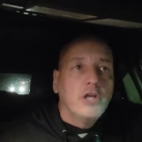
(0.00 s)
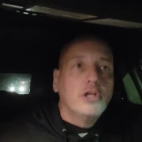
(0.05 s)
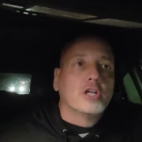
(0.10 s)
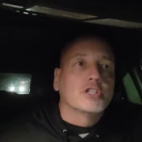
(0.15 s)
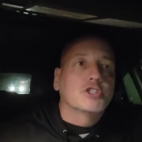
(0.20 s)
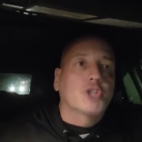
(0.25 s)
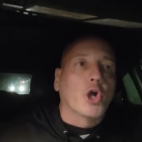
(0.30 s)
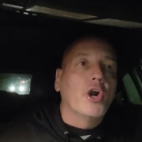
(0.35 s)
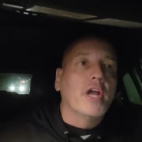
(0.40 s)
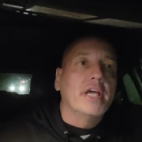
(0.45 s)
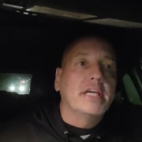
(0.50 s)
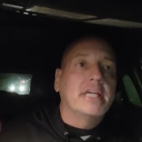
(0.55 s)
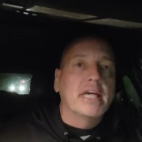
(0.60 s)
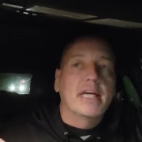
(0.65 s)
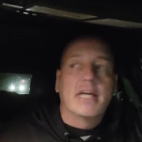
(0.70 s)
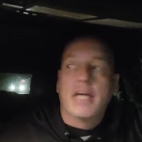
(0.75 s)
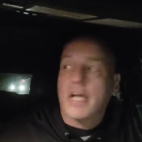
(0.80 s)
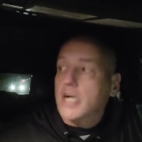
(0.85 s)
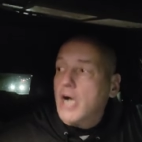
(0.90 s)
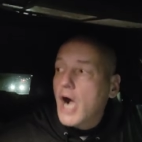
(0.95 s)
Your attorney
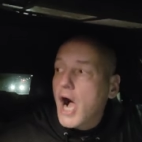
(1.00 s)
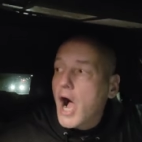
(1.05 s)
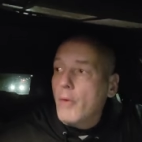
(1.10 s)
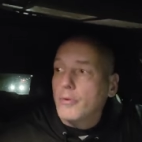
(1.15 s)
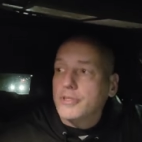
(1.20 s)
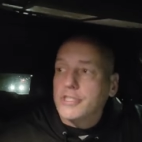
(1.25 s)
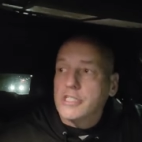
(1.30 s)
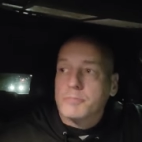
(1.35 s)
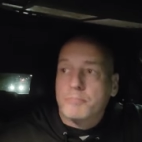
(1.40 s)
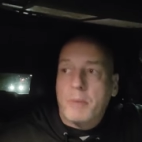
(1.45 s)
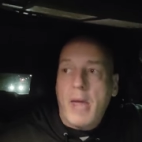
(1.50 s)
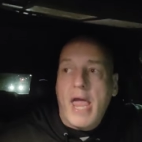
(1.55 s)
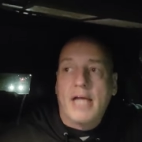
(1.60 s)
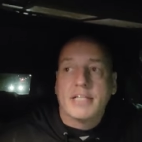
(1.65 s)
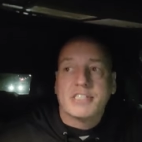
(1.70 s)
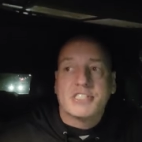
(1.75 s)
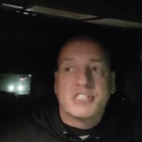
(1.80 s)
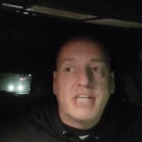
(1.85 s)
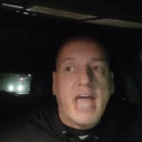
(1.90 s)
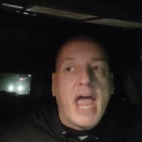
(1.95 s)
can get caught with his
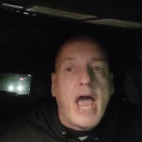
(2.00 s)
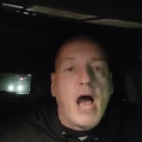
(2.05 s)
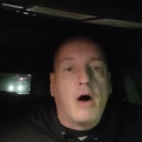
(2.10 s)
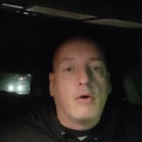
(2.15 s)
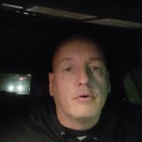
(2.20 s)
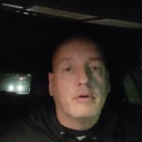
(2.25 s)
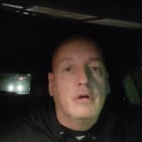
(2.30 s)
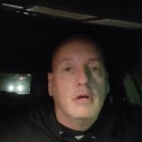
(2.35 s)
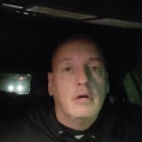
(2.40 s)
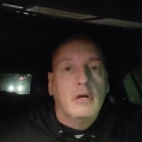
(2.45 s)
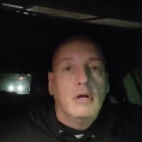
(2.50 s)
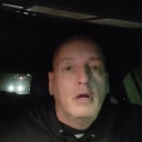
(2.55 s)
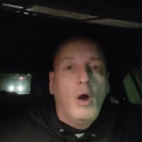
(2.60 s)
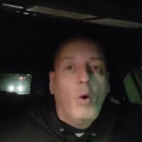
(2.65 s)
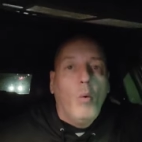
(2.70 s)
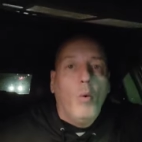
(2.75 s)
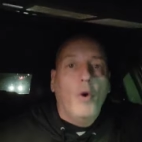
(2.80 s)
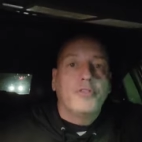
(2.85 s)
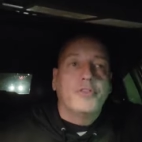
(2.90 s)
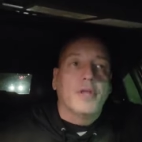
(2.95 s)
pants down
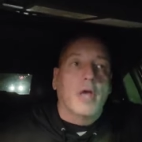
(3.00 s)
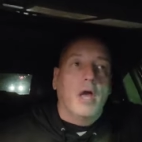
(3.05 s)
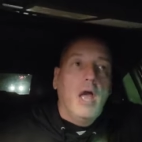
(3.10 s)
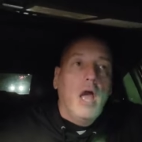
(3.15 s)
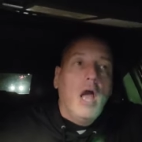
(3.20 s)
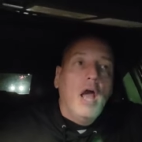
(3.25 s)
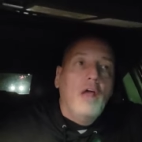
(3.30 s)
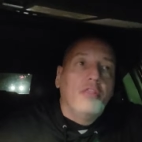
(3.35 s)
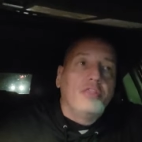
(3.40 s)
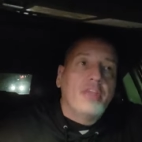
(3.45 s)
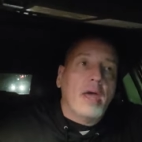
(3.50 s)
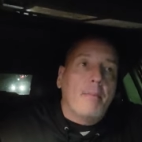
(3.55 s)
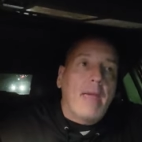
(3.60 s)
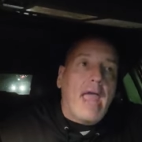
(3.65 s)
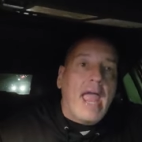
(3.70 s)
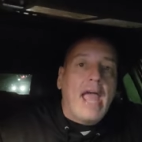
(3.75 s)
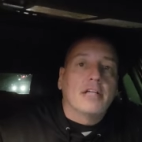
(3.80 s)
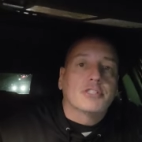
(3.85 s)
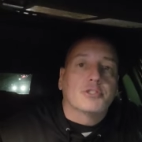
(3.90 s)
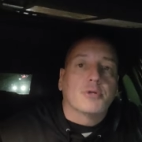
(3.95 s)
with them
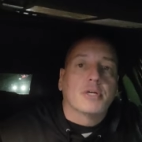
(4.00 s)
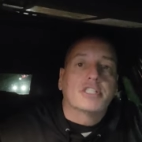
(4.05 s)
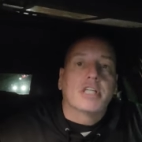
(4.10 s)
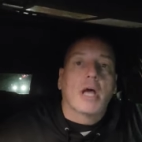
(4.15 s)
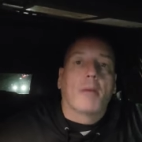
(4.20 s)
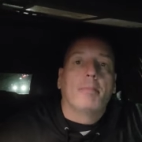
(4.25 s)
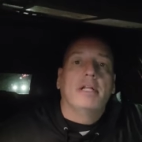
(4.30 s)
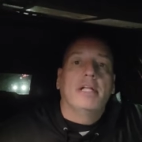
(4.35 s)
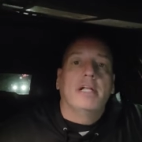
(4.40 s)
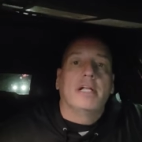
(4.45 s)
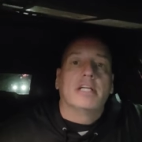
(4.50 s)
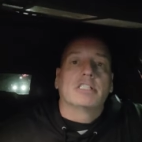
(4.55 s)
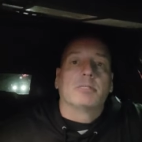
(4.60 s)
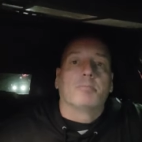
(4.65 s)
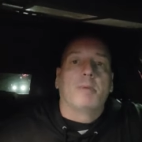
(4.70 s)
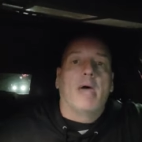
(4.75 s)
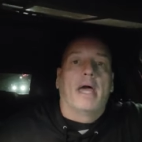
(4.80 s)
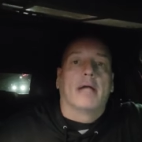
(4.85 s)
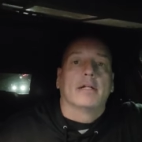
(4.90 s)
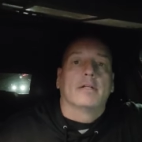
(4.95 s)
answering something he didn't
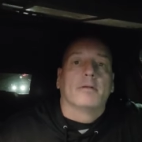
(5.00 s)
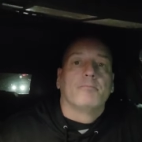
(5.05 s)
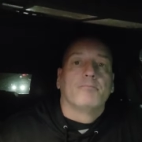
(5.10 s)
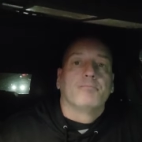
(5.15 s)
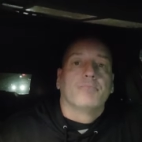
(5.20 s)
expect.